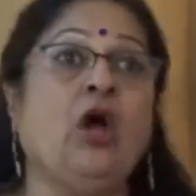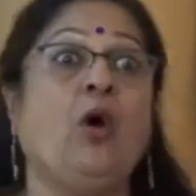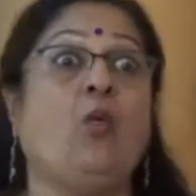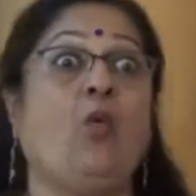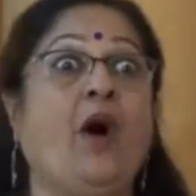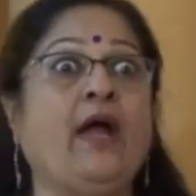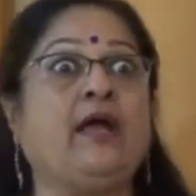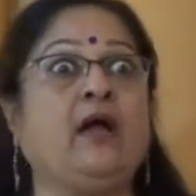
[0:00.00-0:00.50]

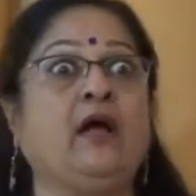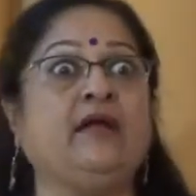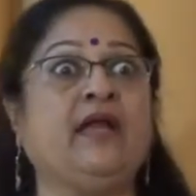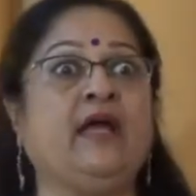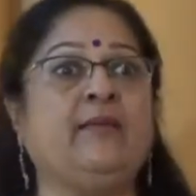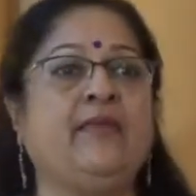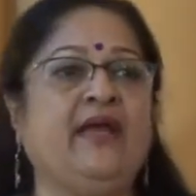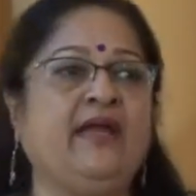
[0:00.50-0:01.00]
Why can't
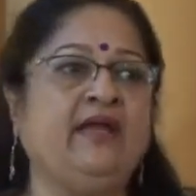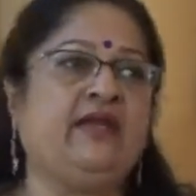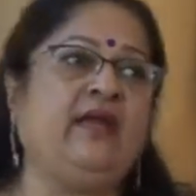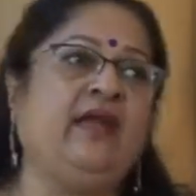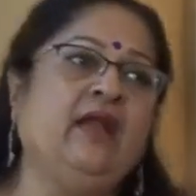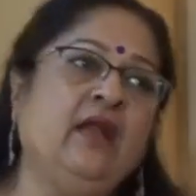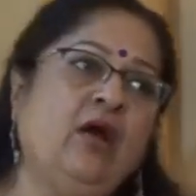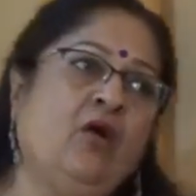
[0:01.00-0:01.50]
I
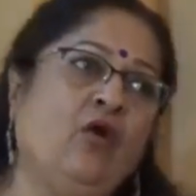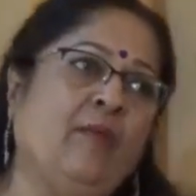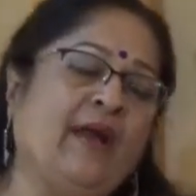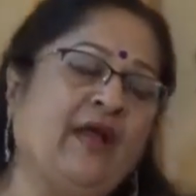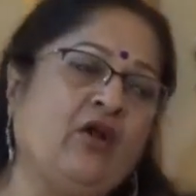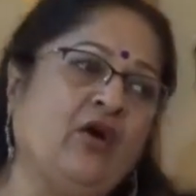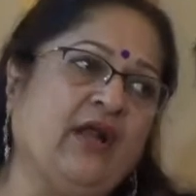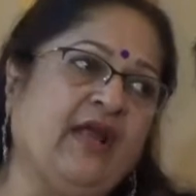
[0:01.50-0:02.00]
meditate? Oh my
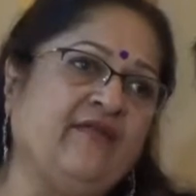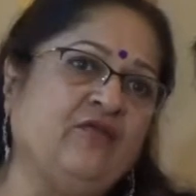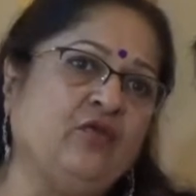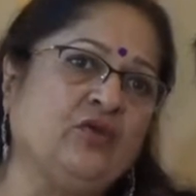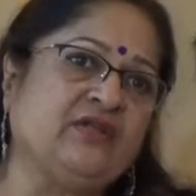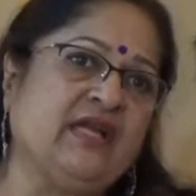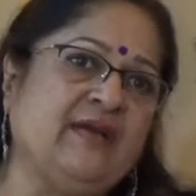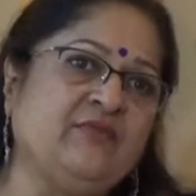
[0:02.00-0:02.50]
God, I have no
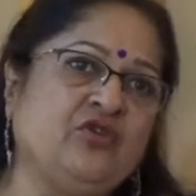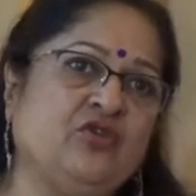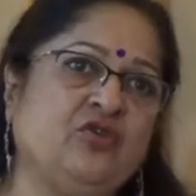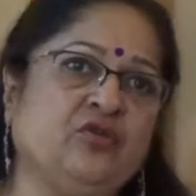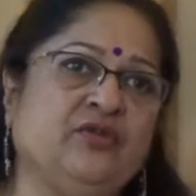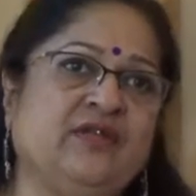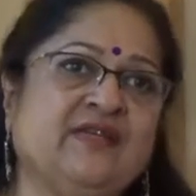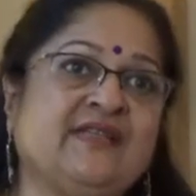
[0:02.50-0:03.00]
time to do
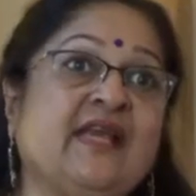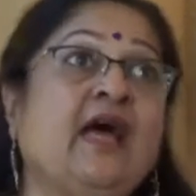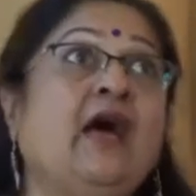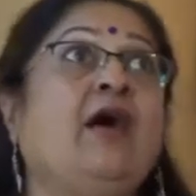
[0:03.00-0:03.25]
this.